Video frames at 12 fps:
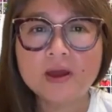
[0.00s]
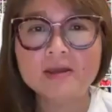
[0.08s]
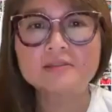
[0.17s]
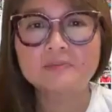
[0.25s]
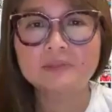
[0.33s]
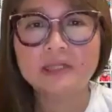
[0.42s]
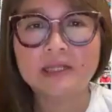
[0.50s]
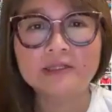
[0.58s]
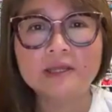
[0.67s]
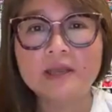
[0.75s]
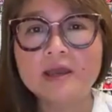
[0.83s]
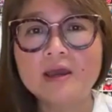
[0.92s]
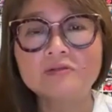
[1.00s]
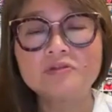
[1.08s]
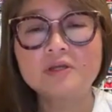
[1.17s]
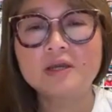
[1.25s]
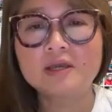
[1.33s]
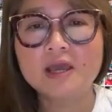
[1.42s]

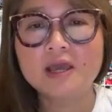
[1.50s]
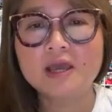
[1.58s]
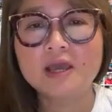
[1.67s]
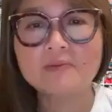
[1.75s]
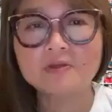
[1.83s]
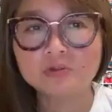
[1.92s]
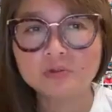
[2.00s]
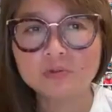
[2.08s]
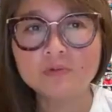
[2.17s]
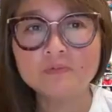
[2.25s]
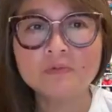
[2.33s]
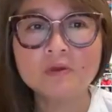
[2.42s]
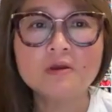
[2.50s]
sublineage KP2.